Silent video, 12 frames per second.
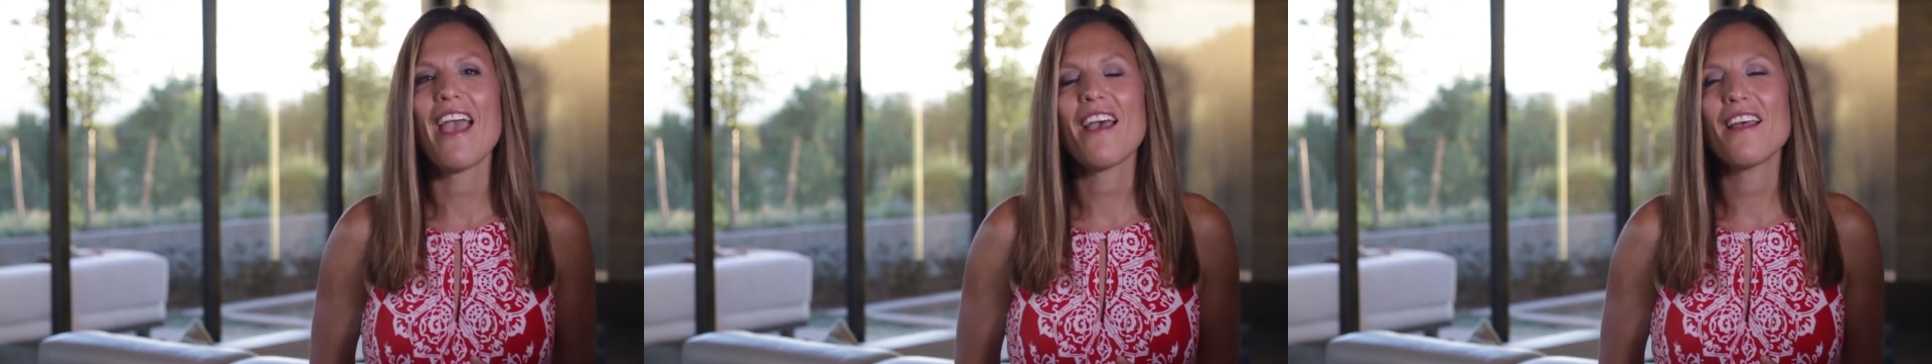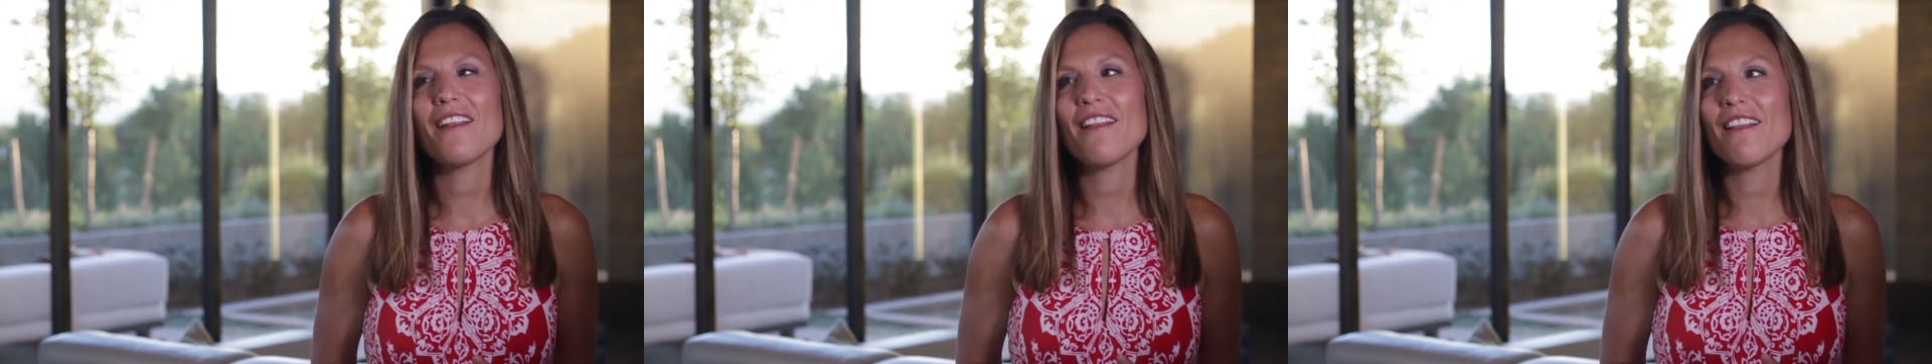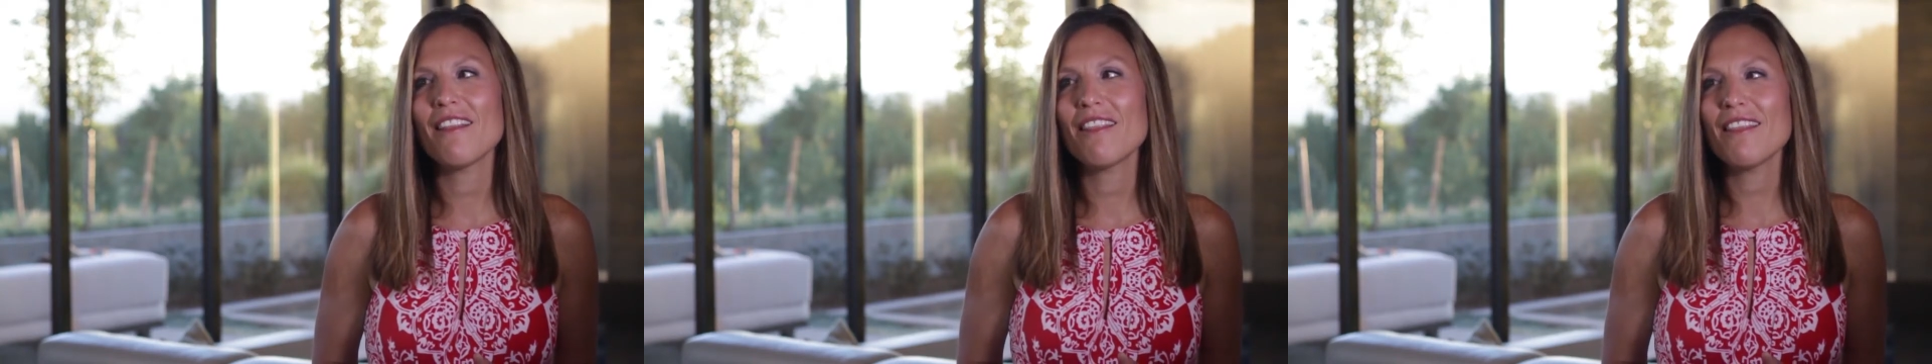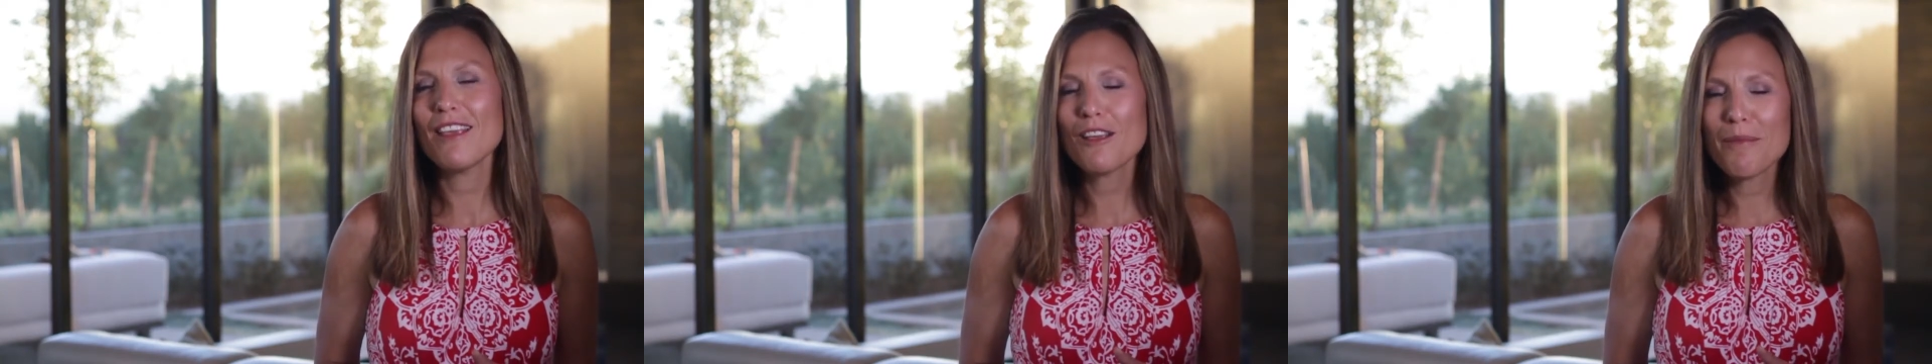and
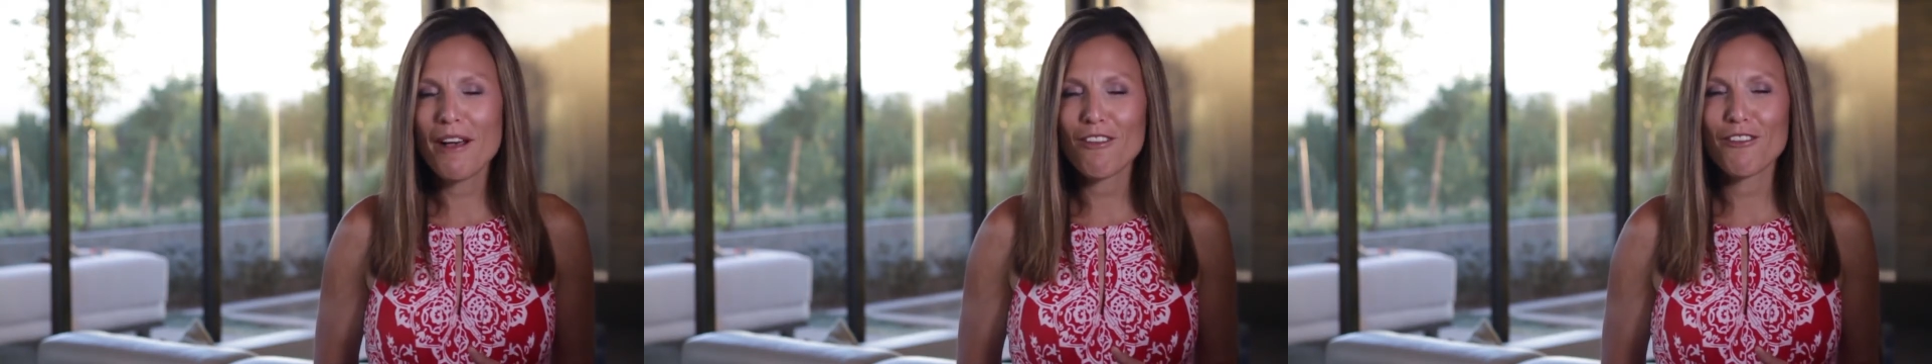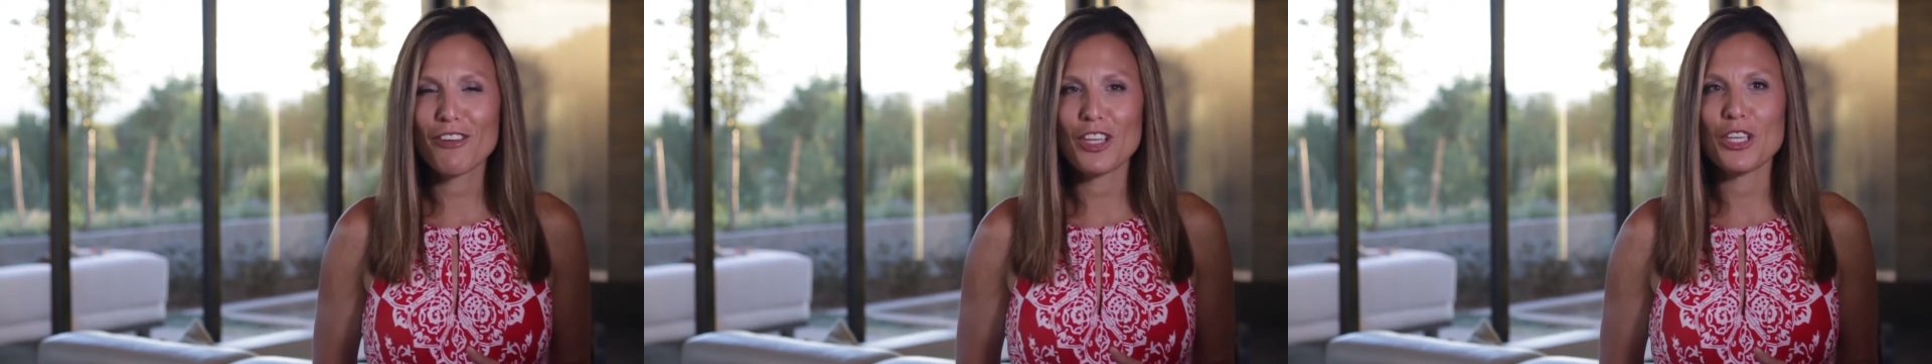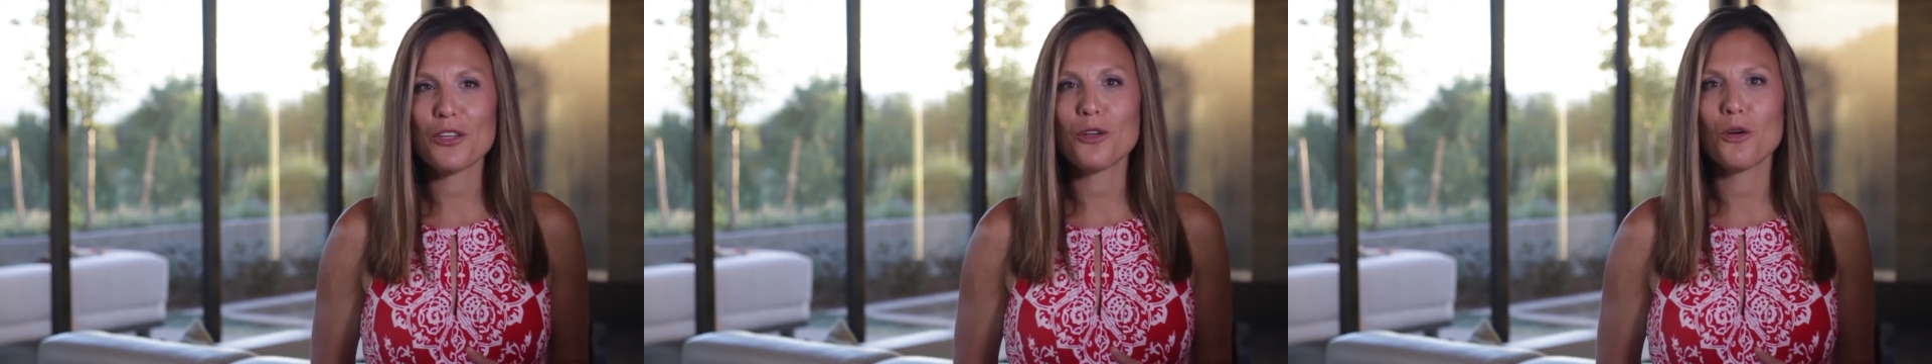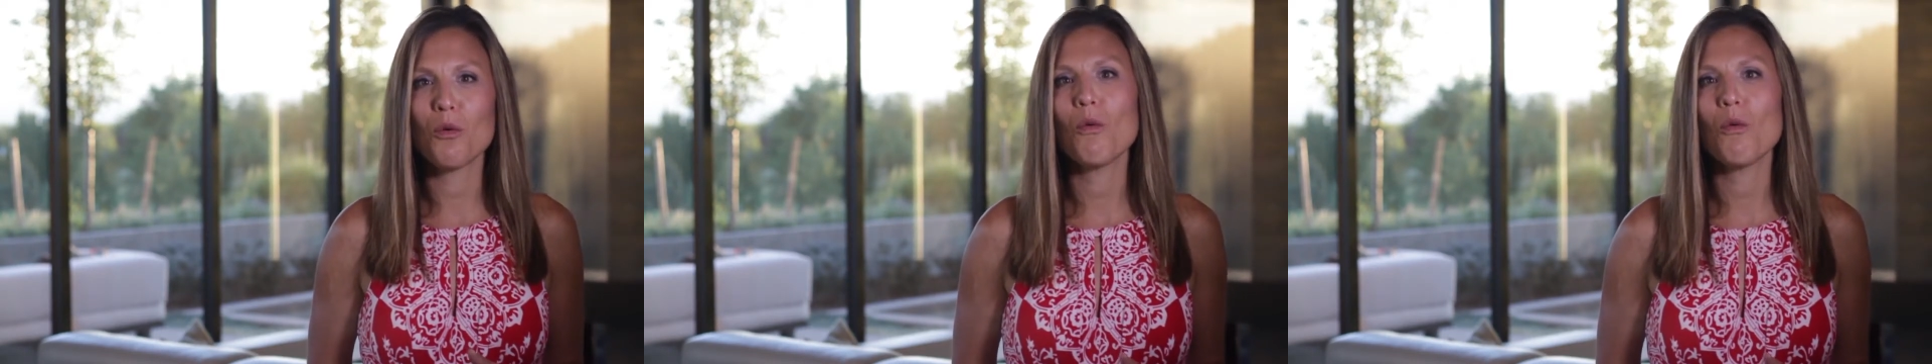think about for you